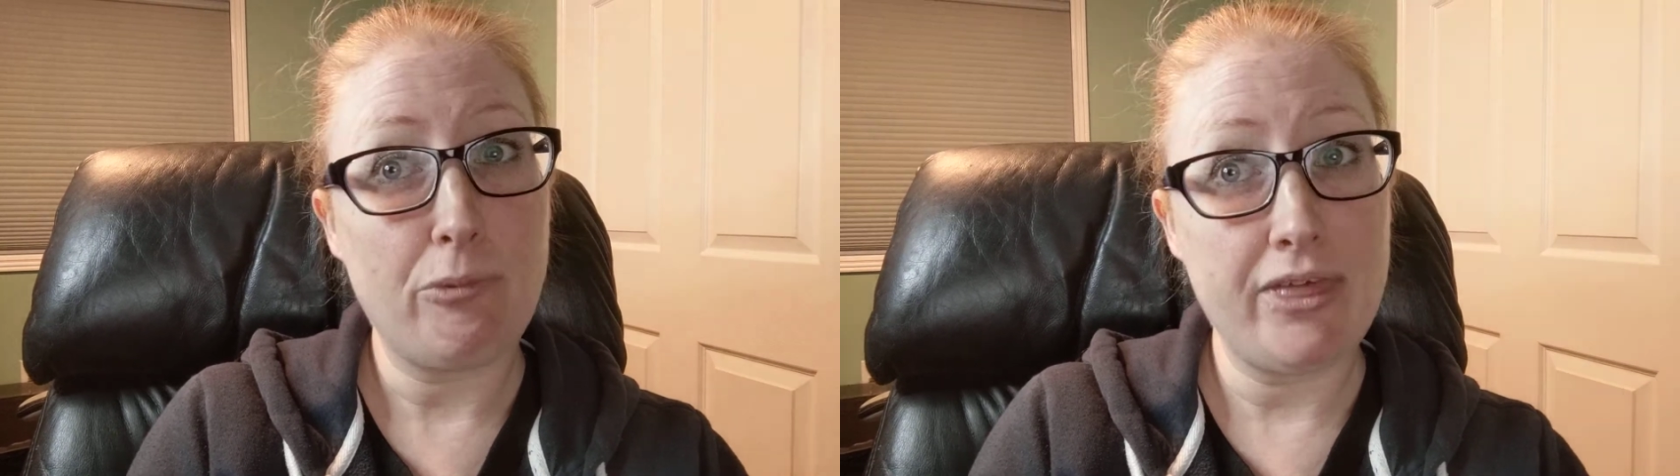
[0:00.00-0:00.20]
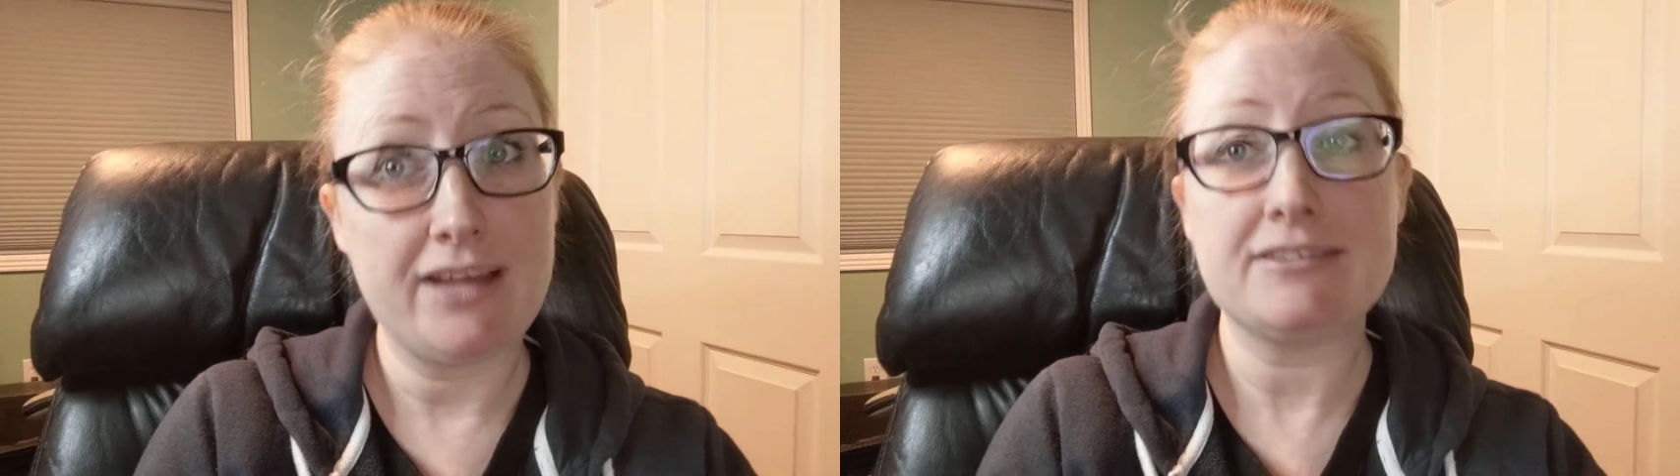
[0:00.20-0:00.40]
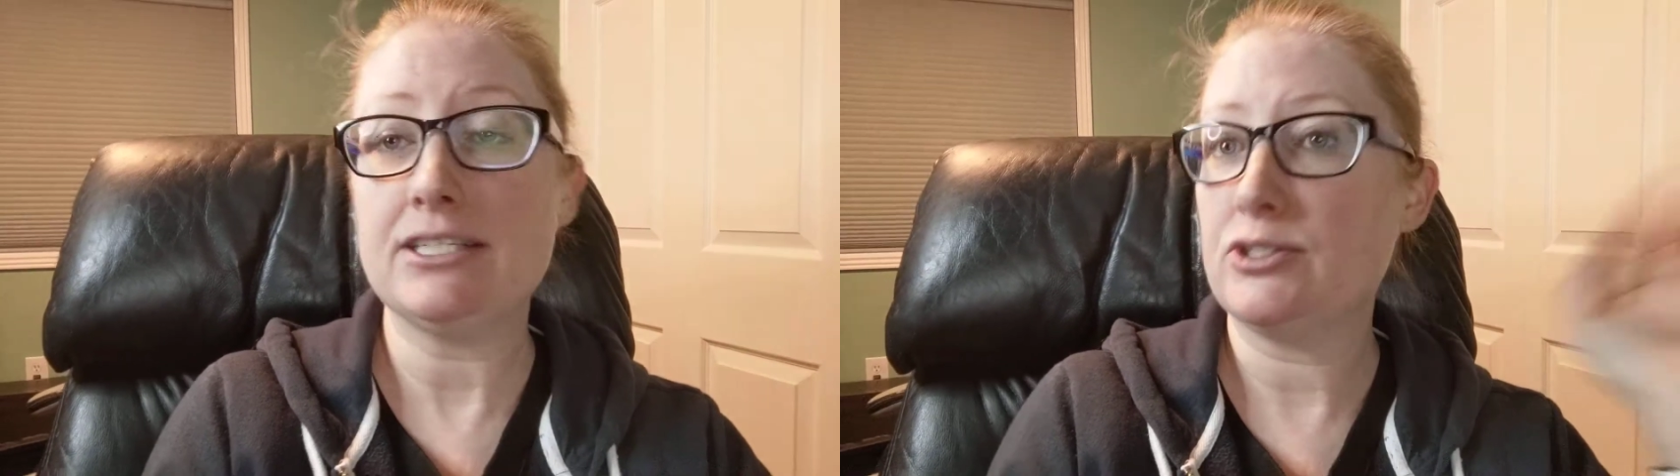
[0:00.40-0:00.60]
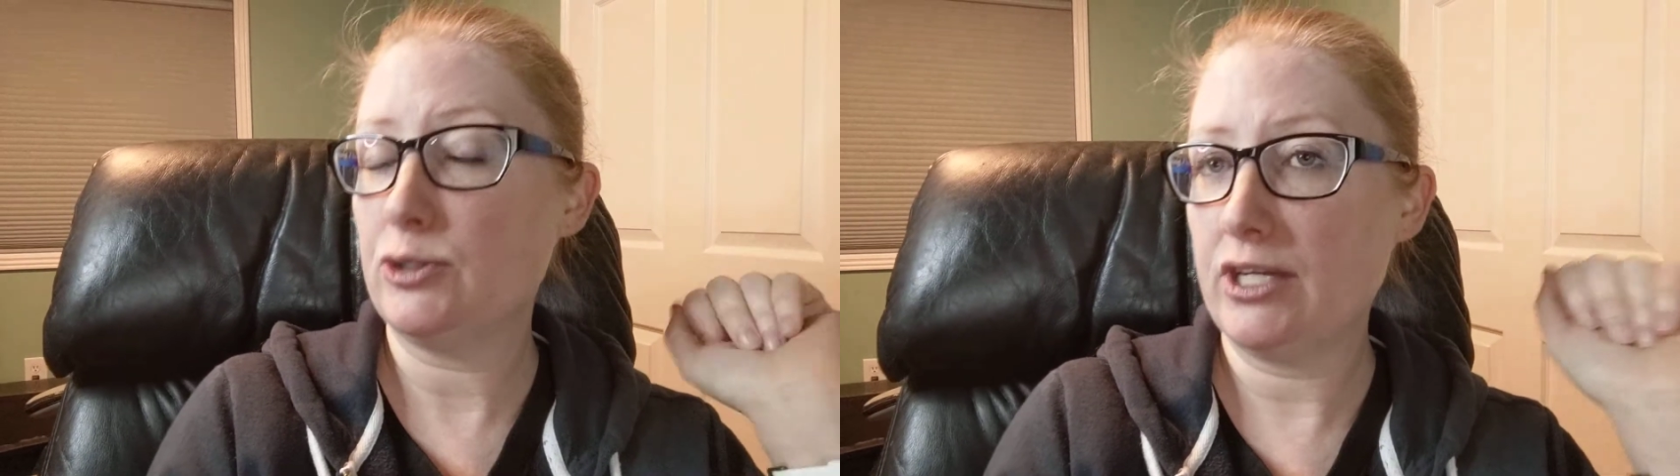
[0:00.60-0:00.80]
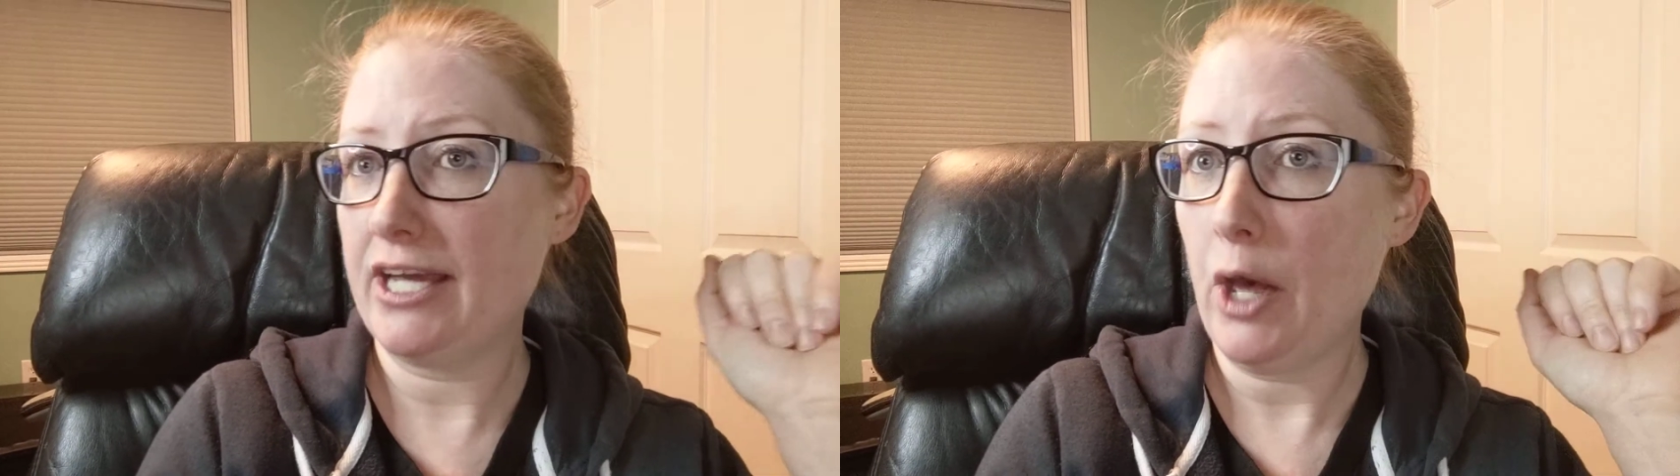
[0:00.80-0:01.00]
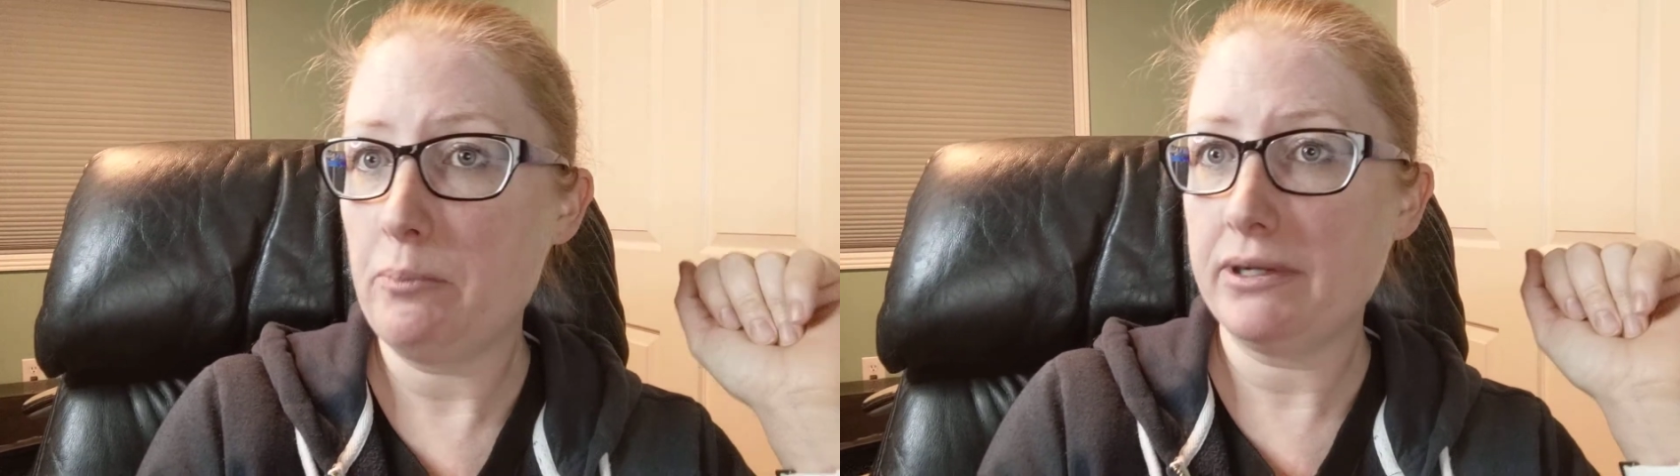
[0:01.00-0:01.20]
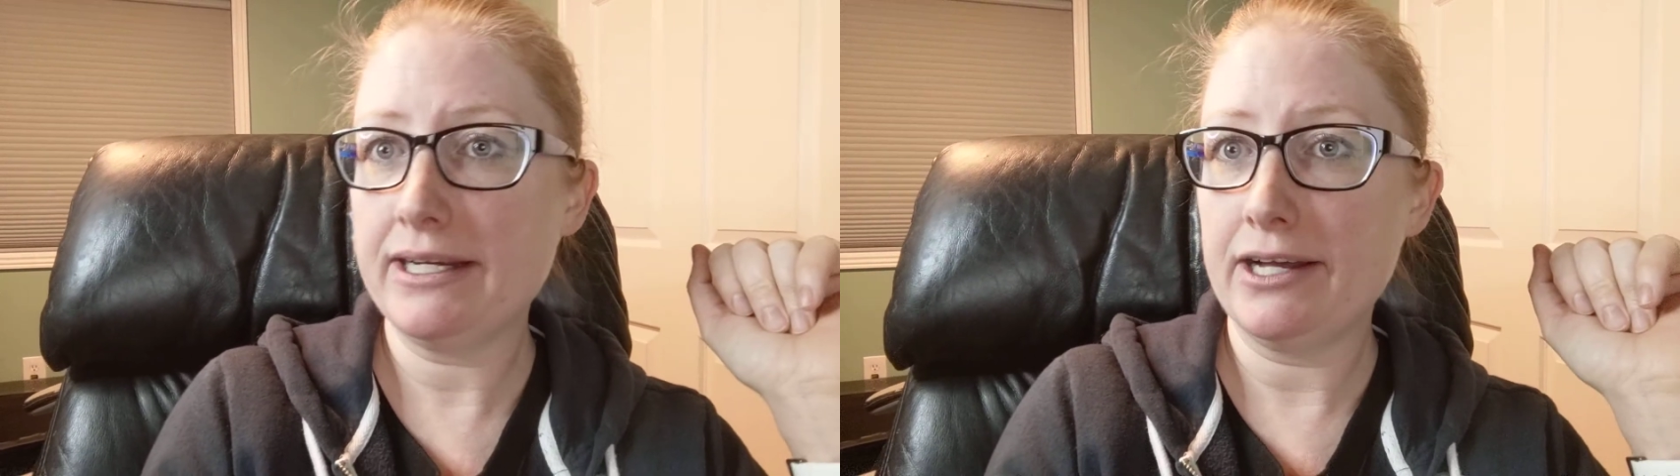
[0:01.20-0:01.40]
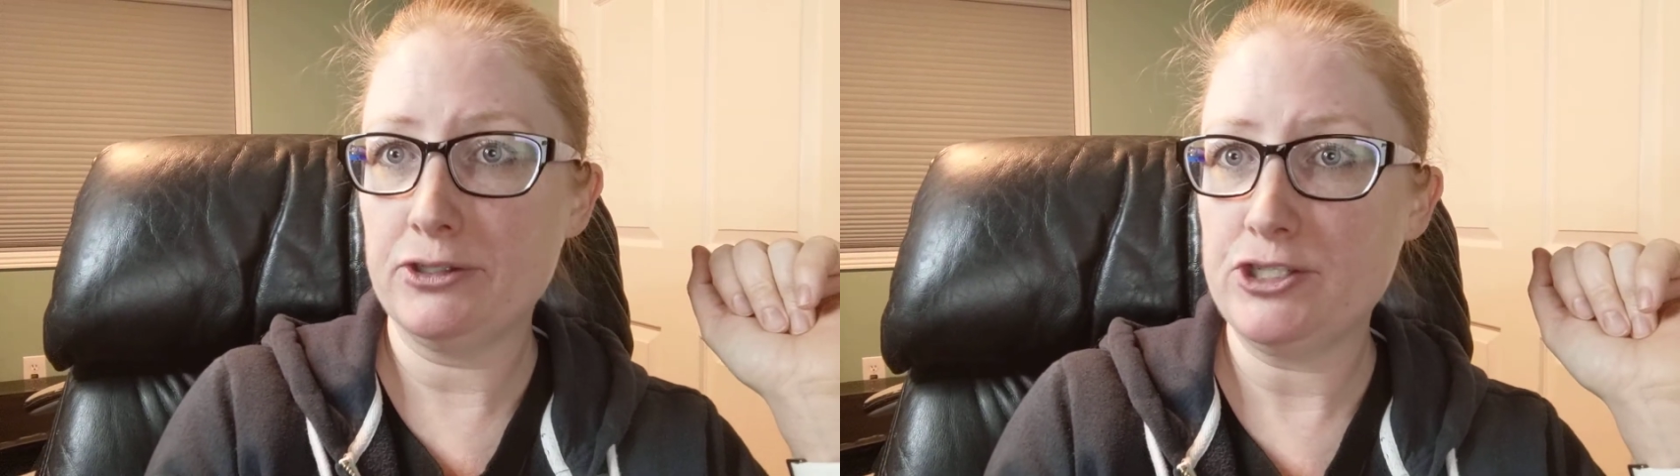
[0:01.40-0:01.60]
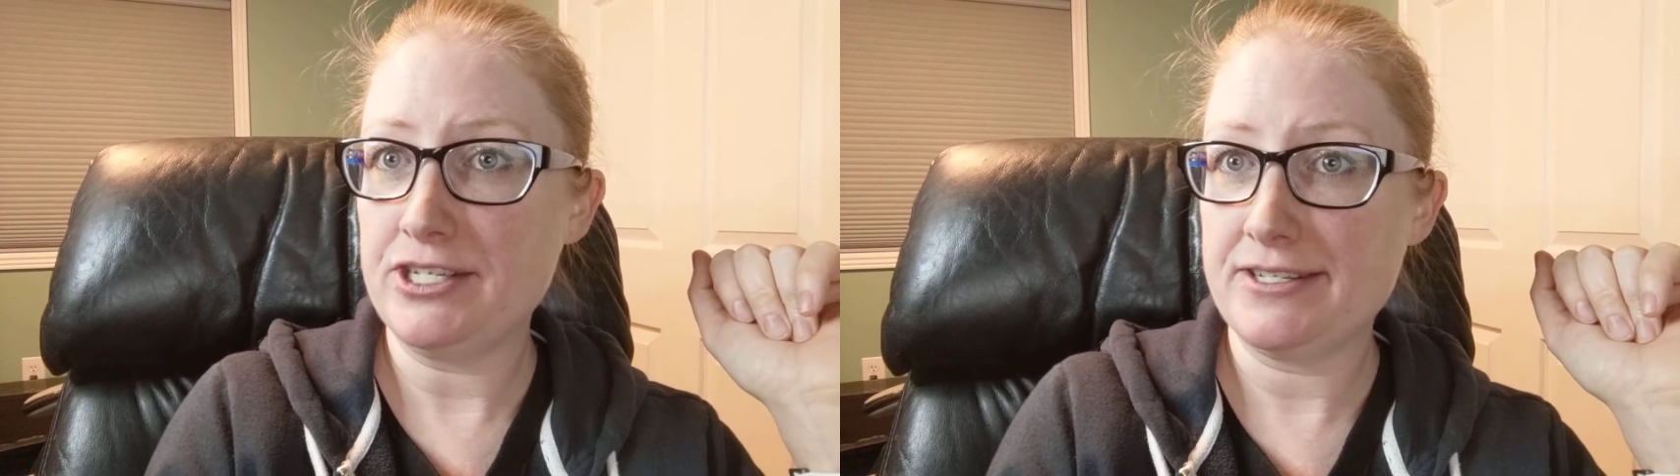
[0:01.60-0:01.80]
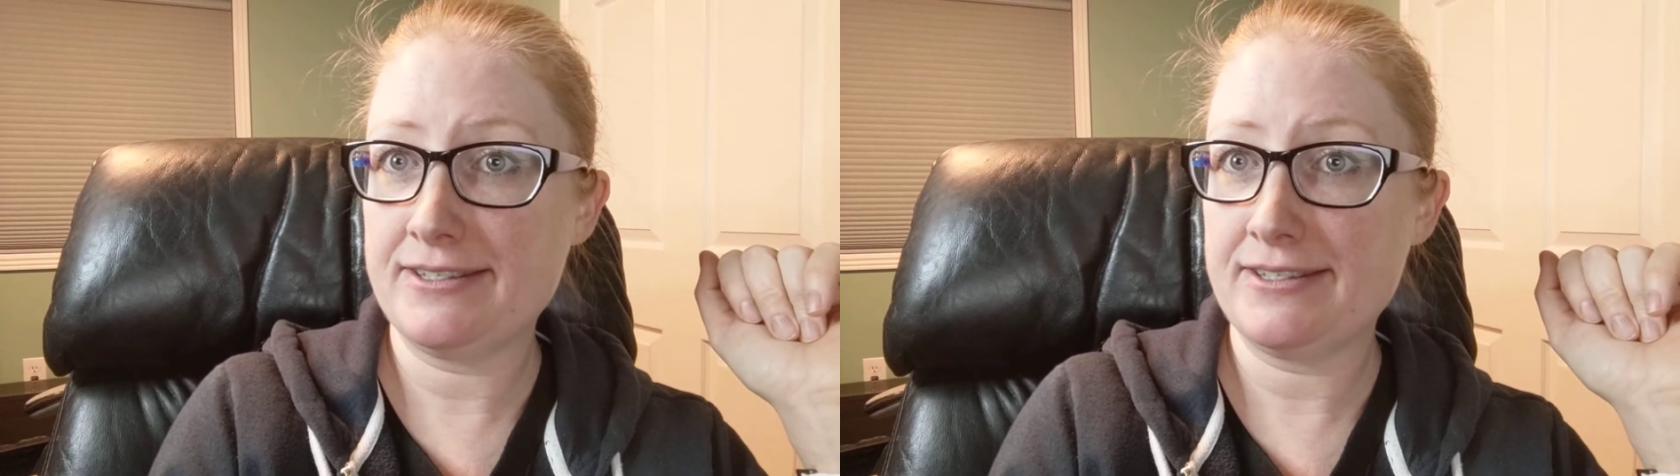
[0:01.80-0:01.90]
that's also going to help my allergies.